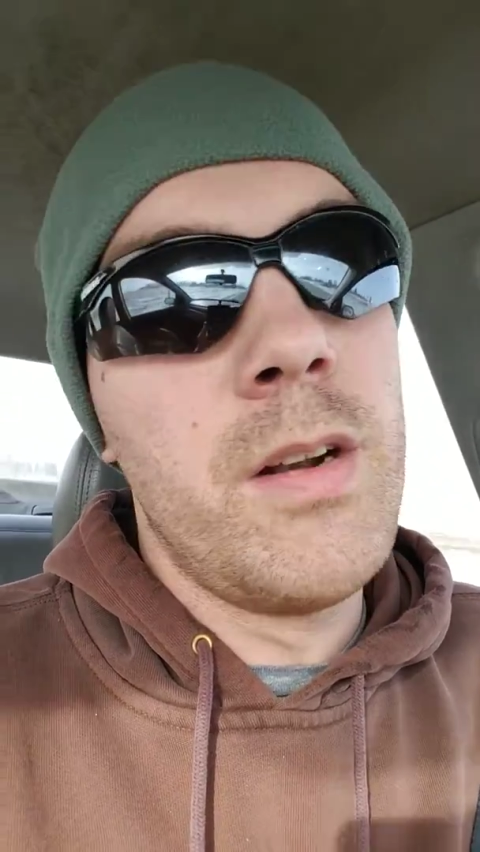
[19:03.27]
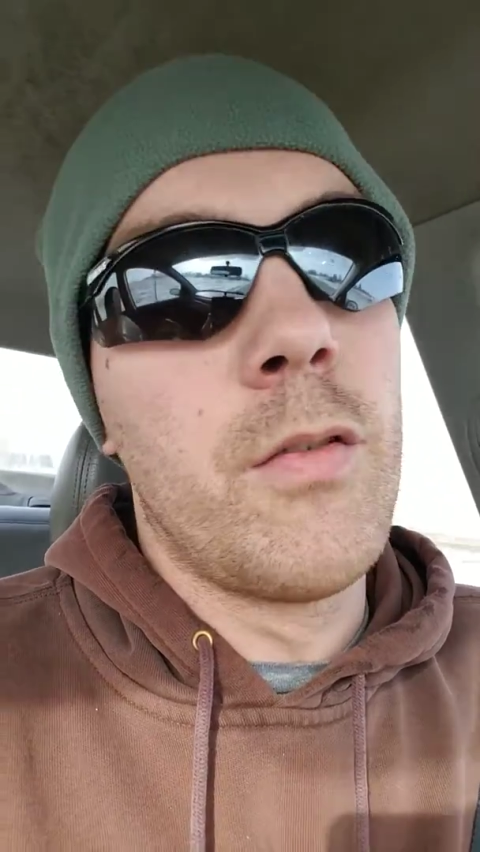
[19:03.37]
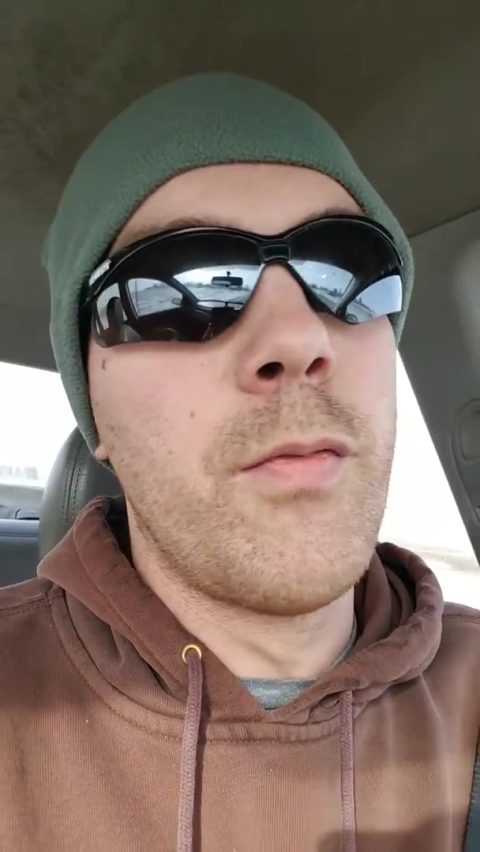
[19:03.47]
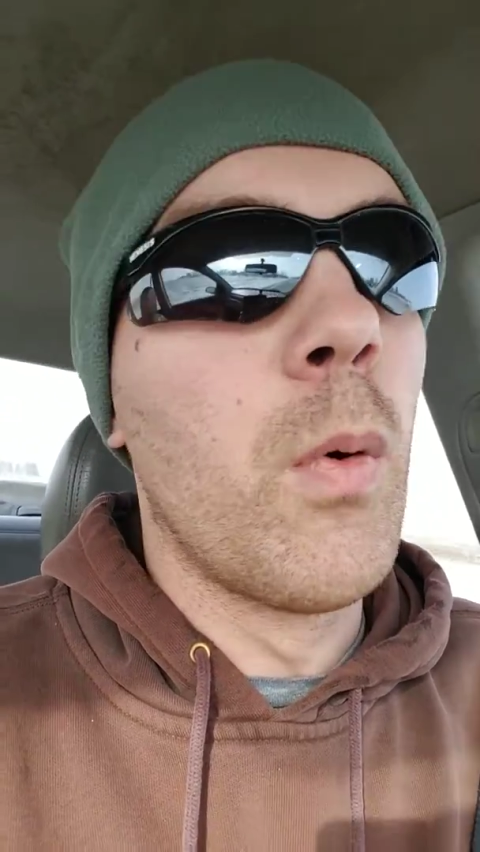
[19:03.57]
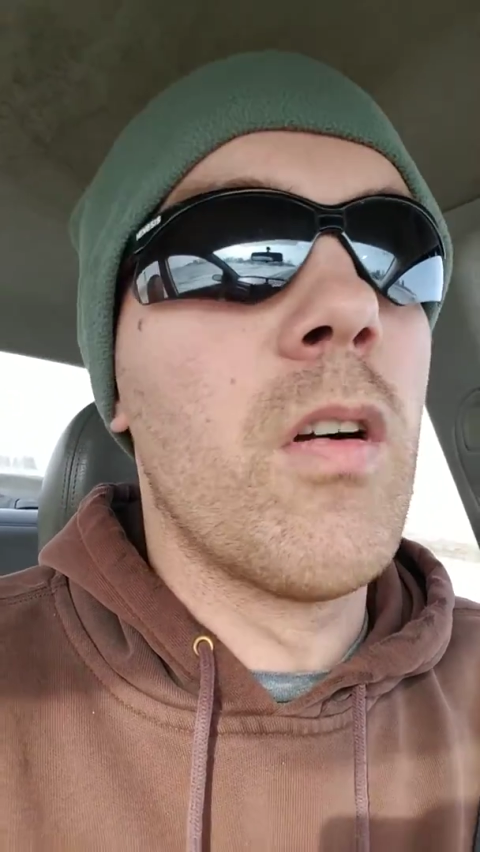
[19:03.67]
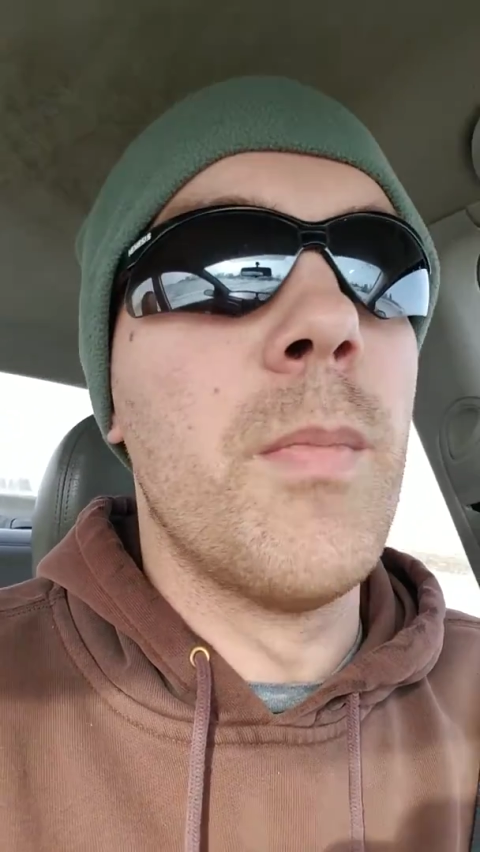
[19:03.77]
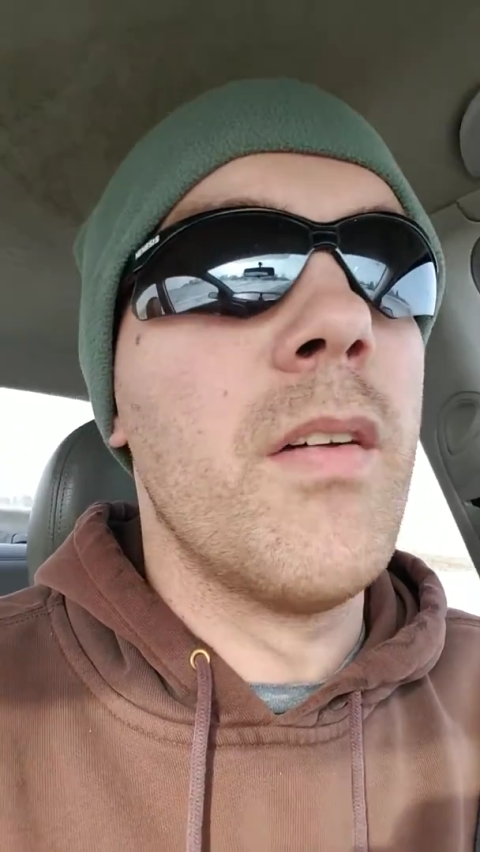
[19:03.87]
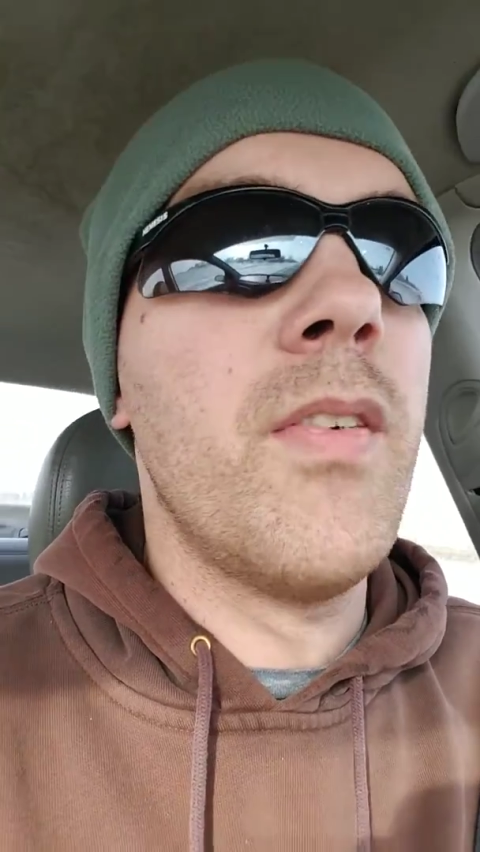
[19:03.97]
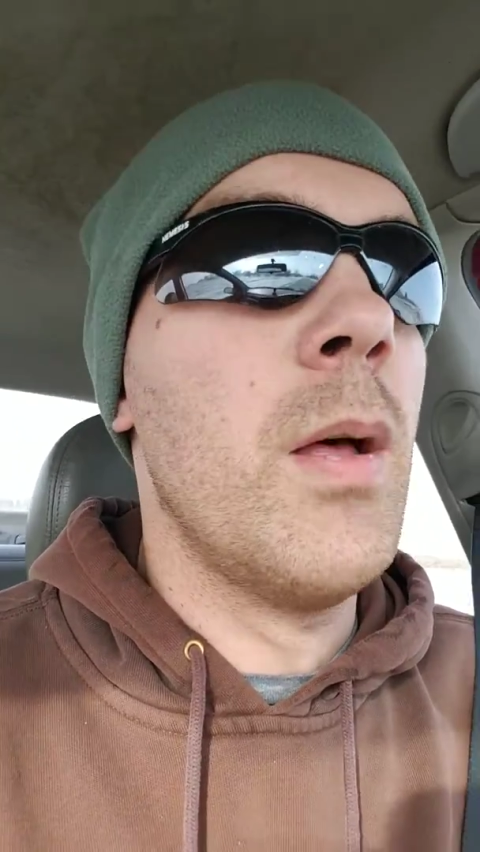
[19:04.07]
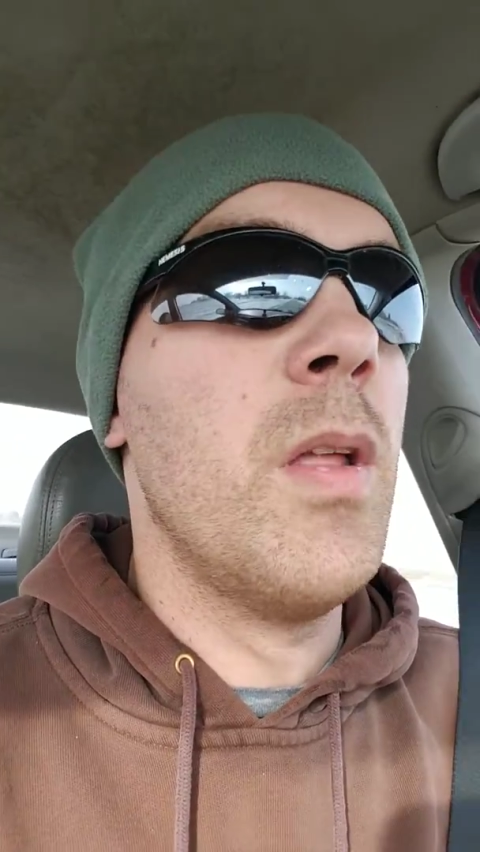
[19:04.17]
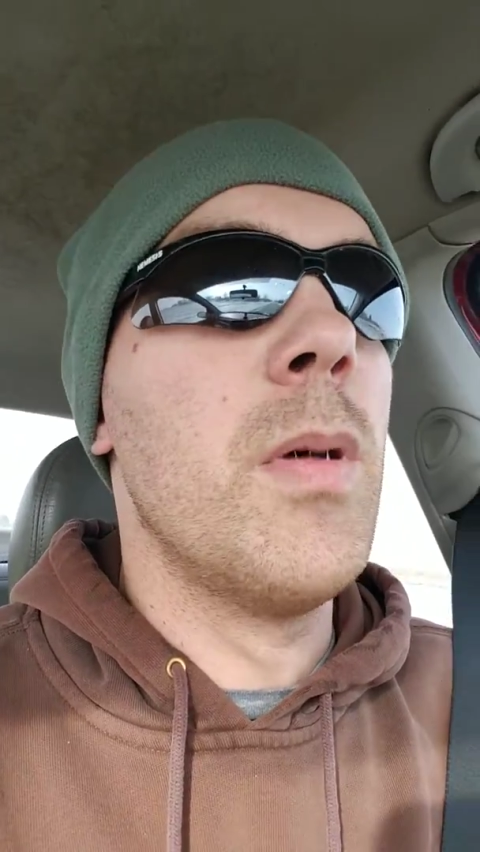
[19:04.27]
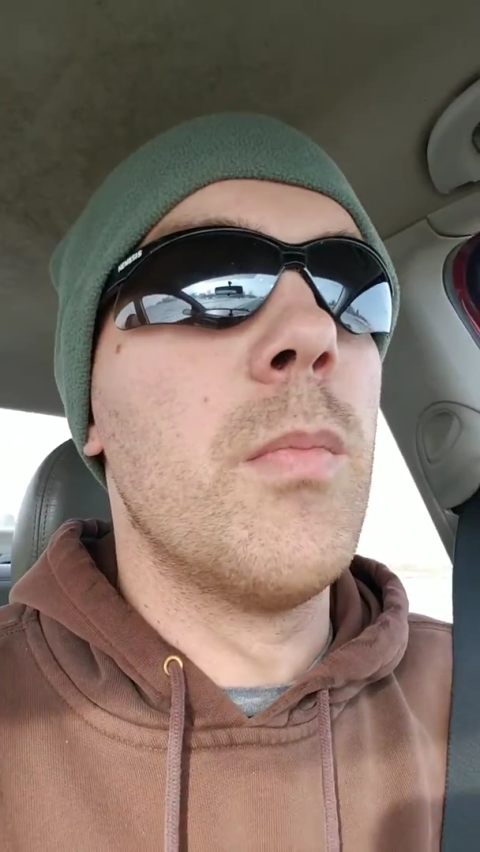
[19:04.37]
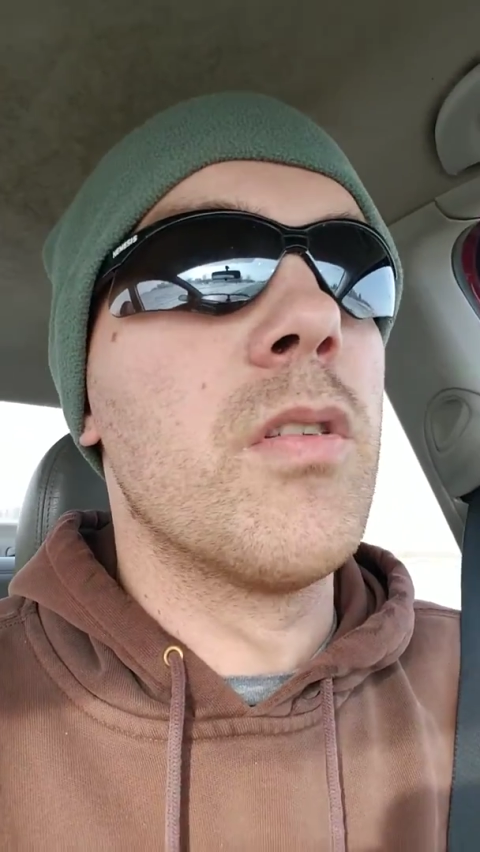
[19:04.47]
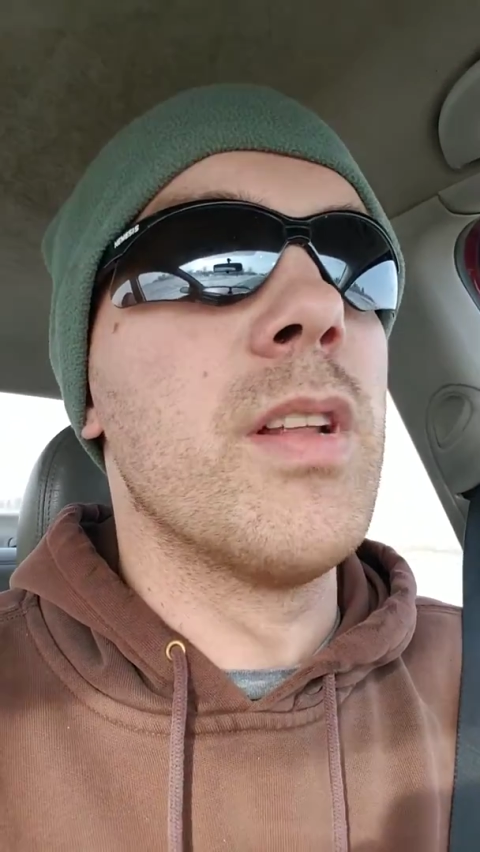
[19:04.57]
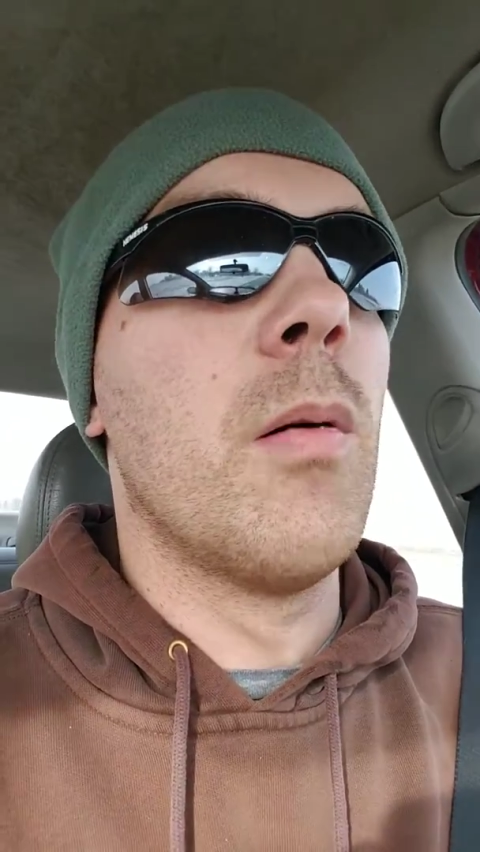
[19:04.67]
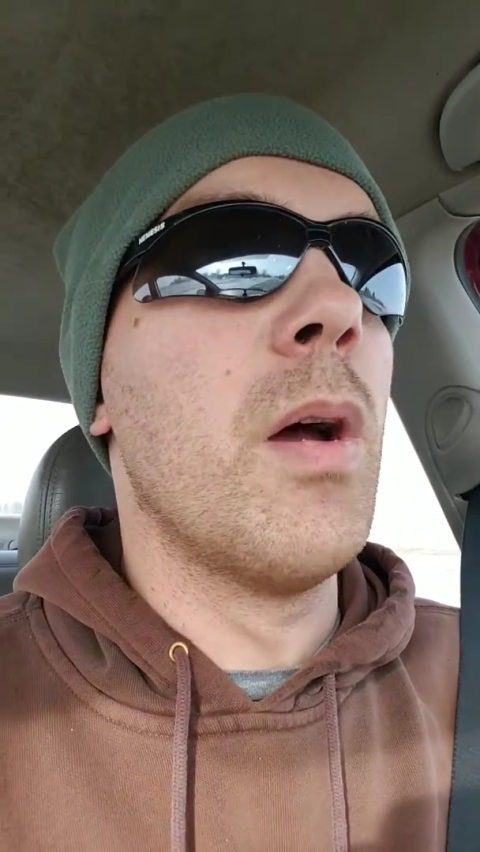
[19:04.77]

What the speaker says: or 4 of my family members now,